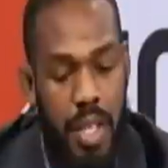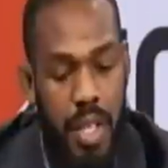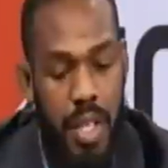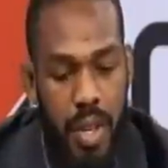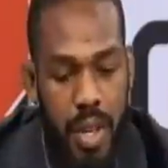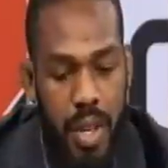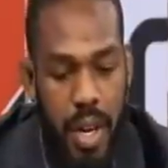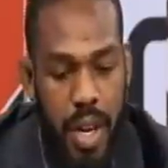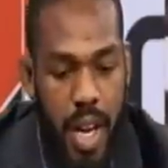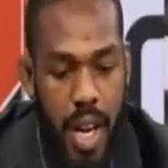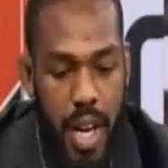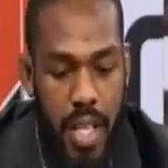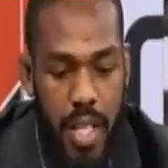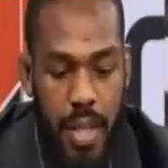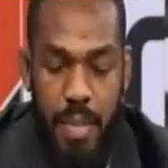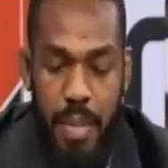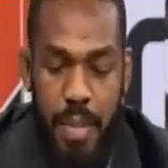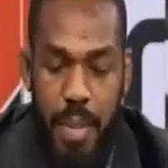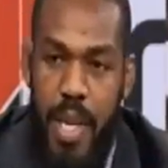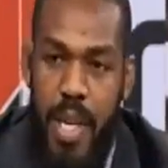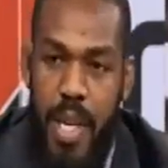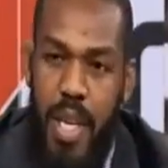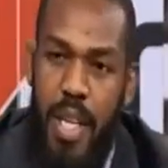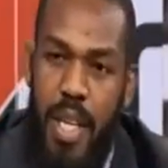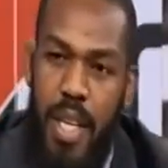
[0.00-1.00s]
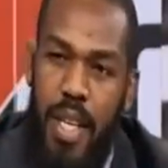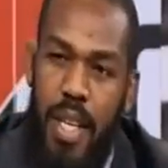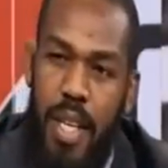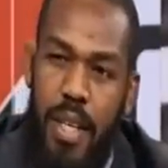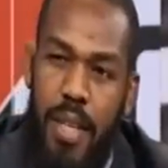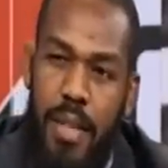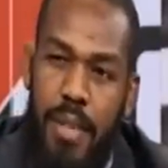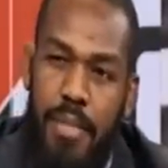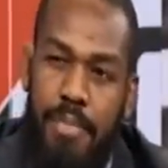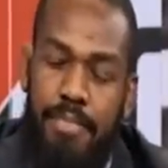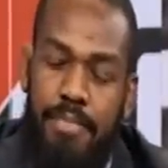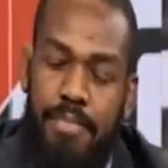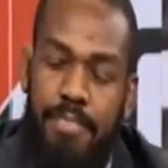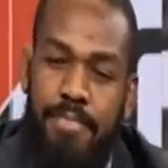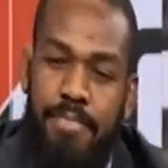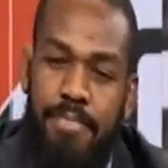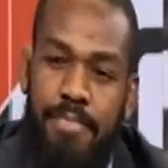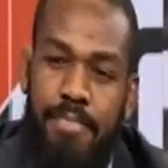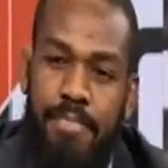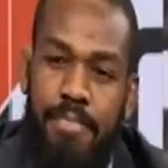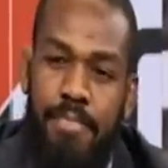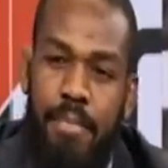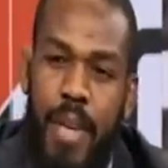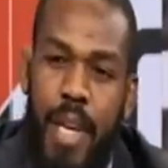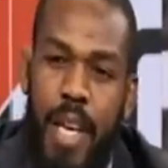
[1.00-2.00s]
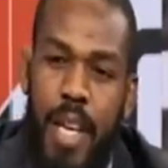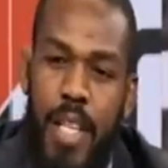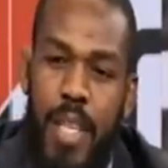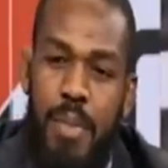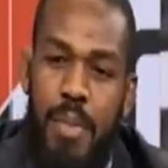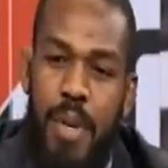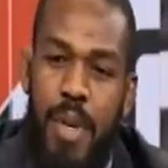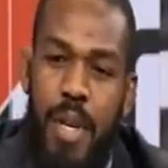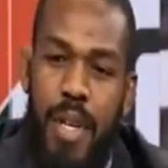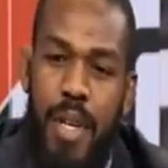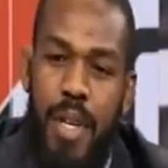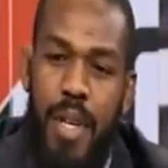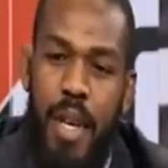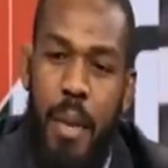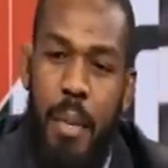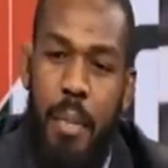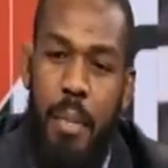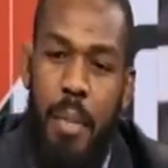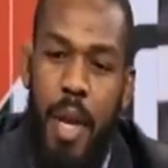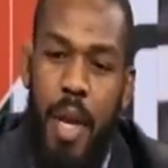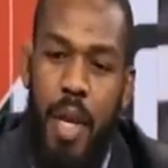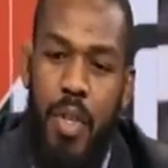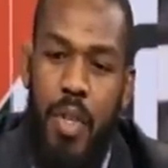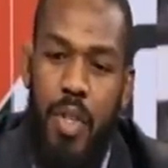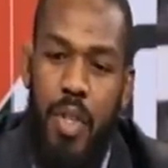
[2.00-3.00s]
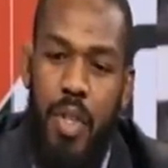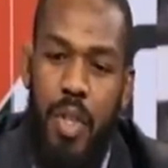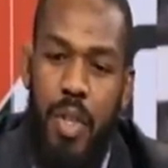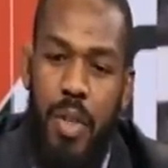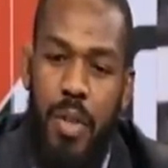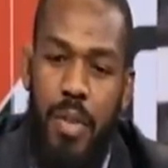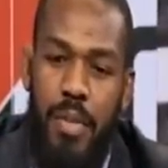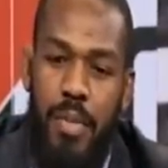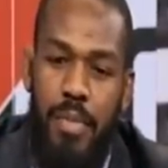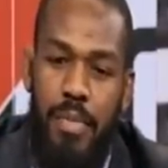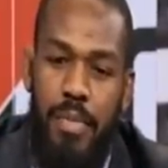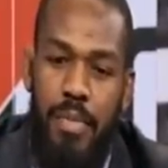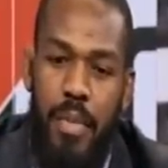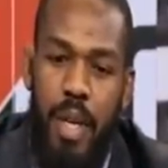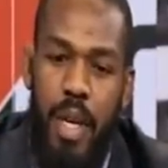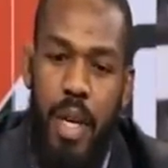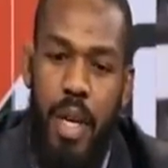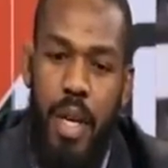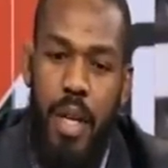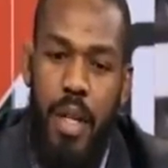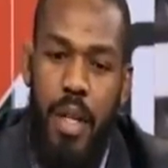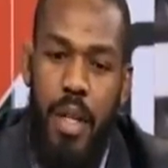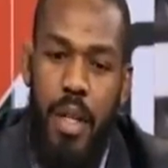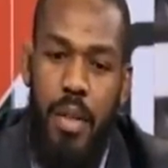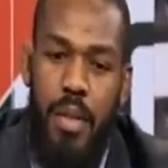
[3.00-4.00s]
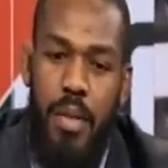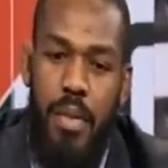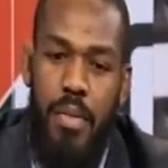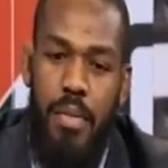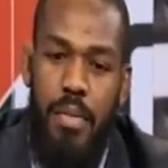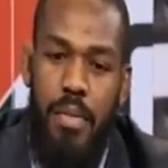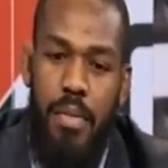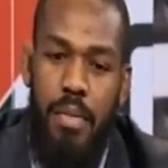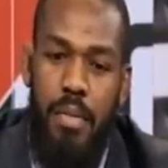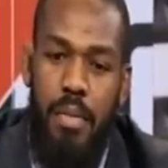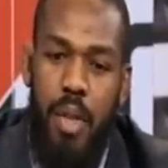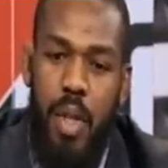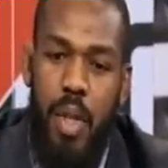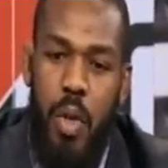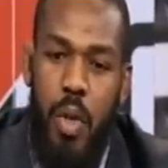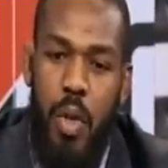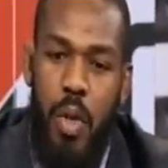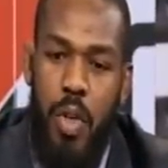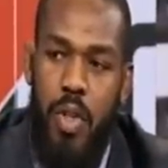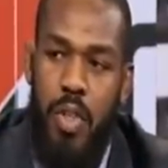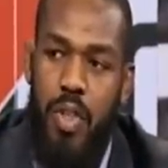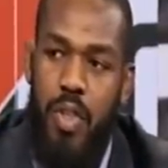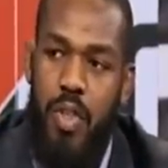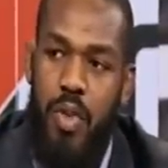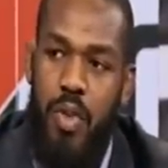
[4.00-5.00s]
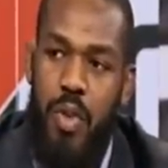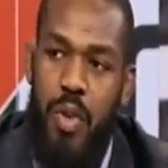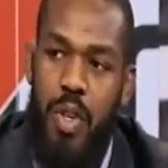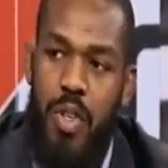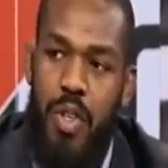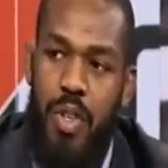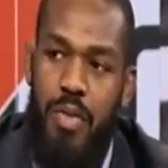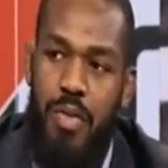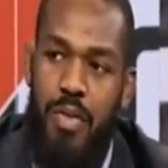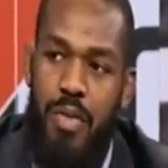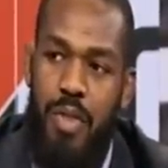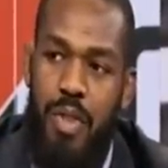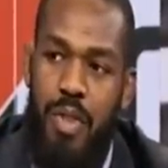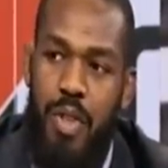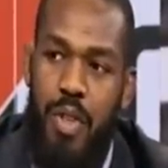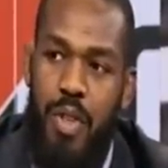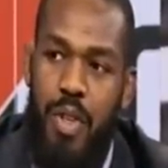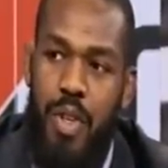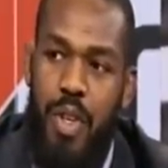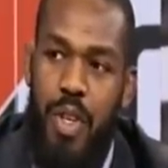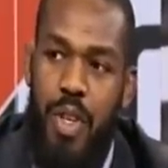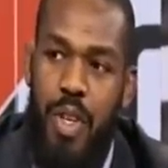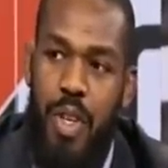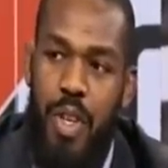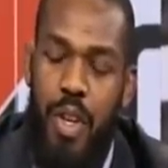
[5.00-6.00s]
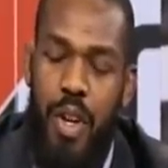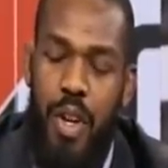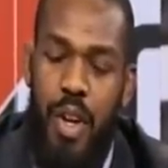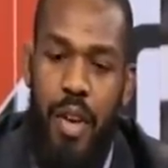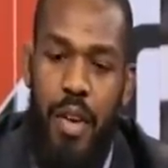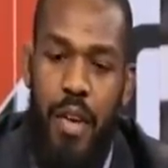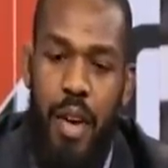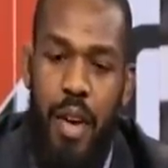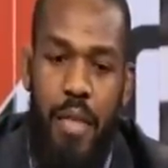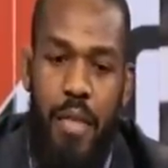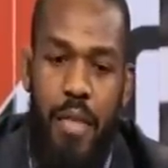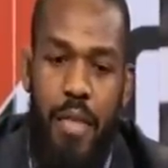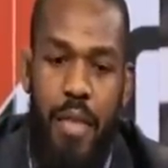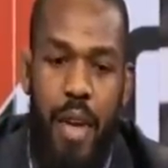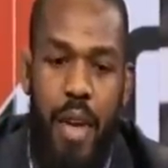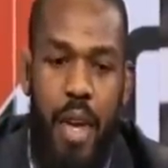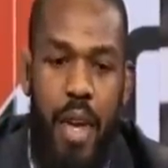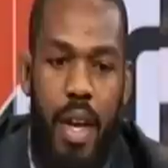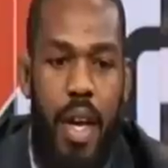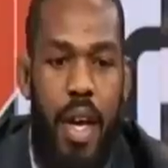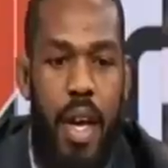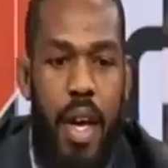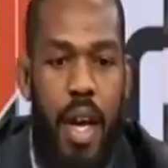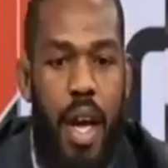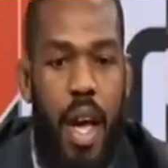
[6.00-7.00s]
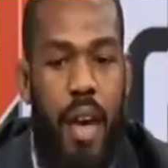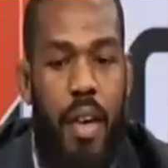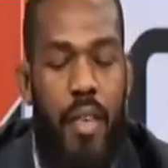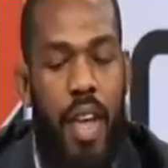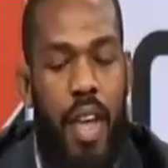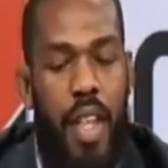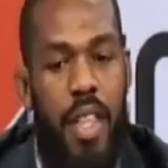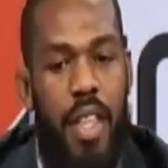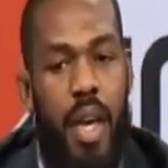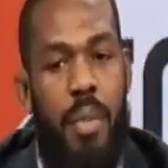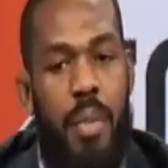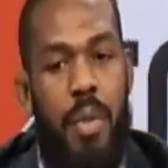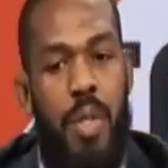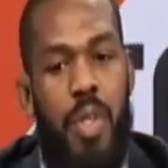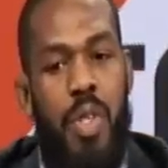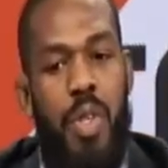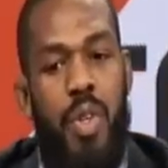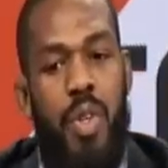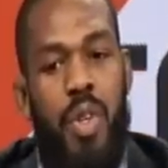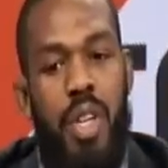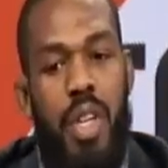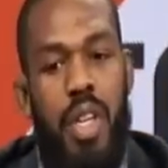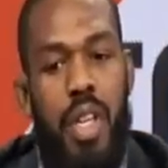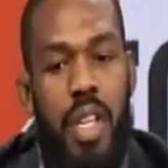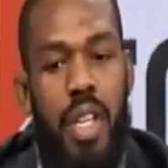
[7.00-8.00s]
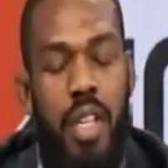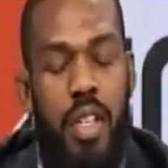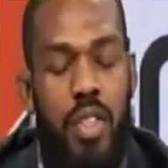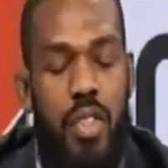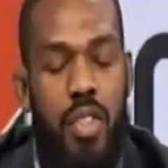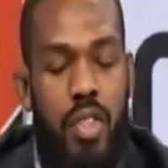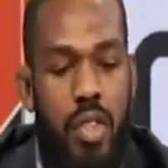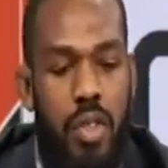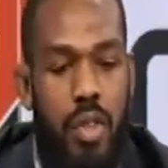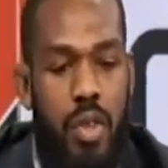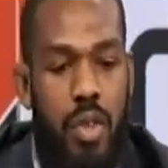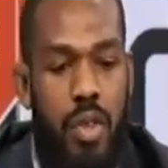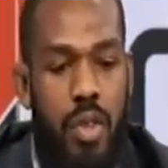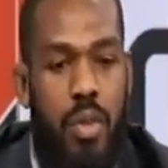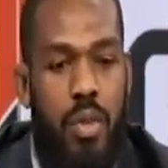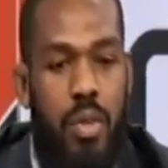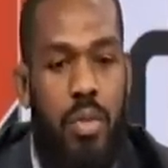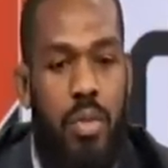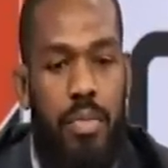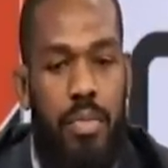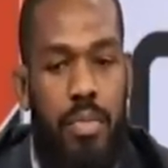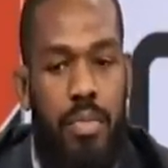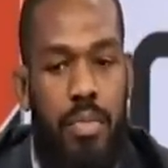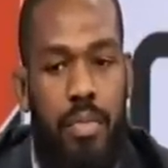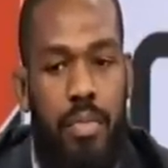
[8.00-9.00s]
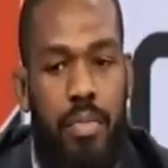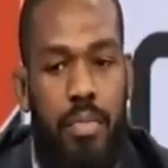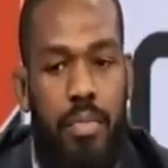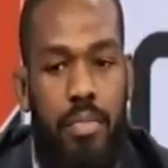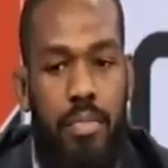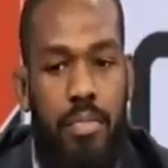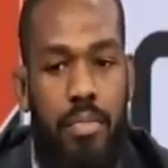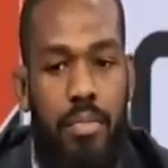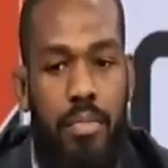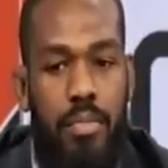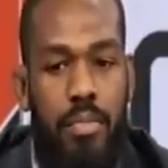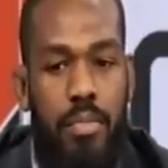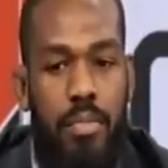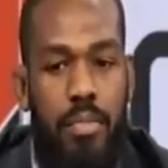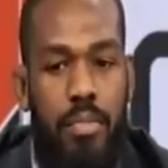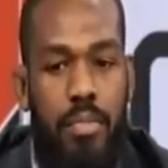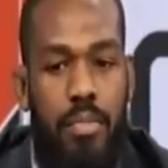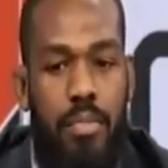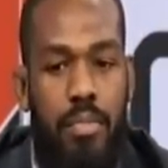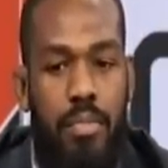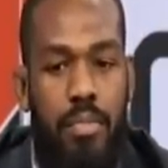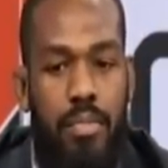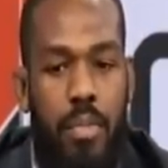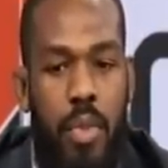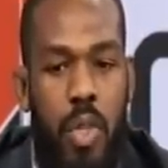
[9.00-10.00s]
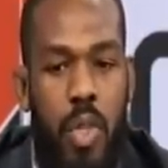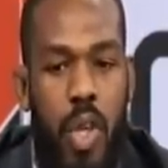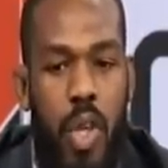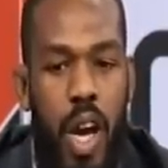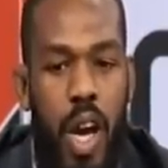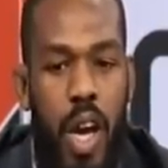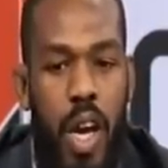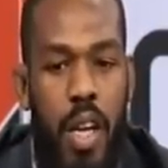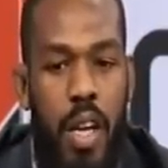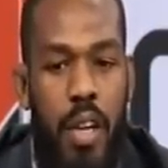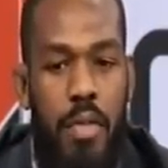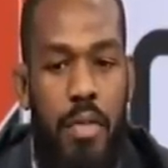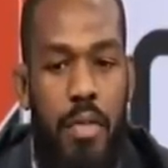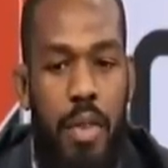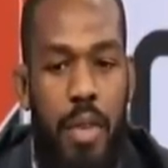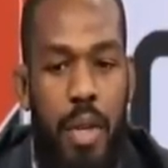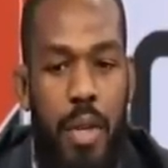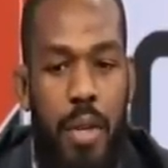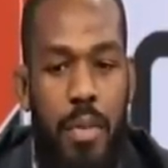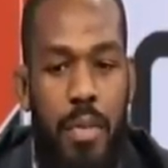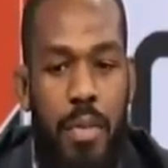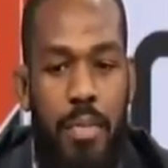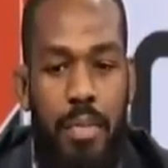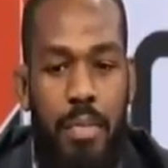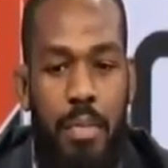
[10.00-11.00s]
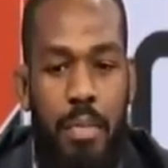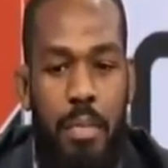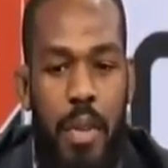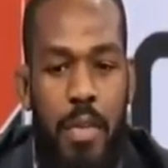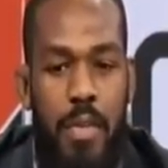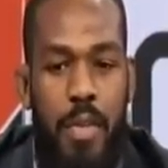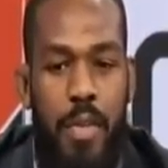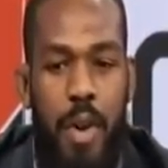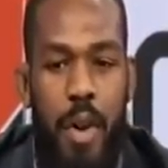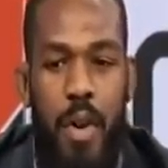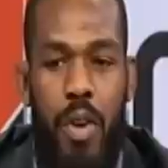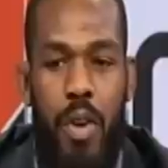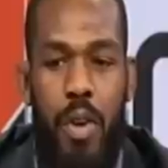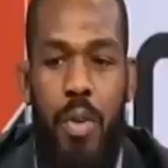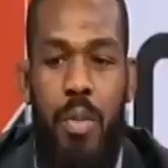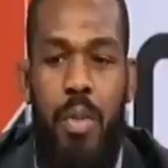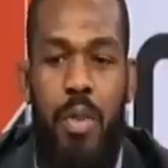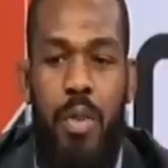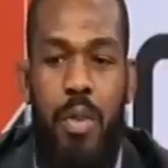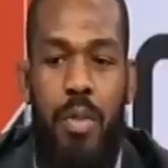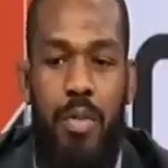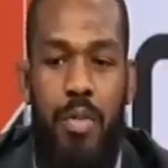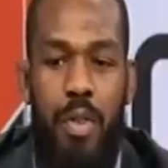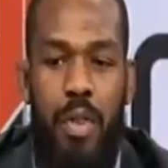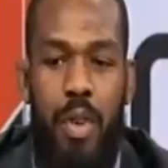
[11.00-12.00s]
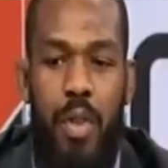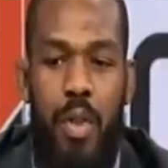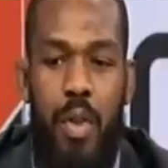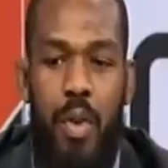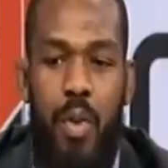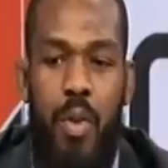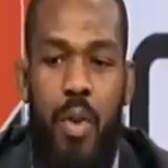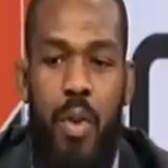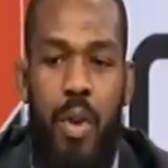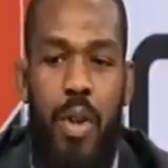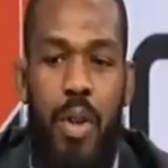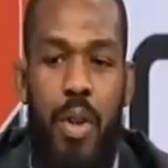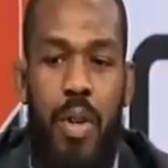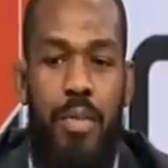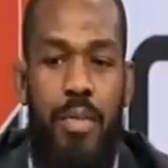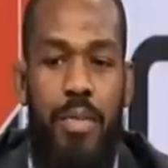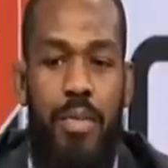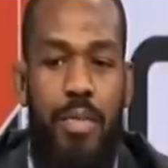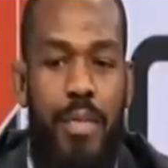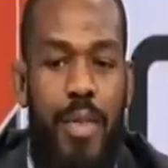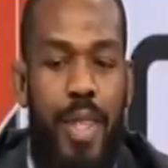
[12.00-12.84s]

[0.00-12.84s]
year has been it's been a major learning situation for sure. You know, I've had the opportunity to kind of, you know, be vulnerable in front of the world.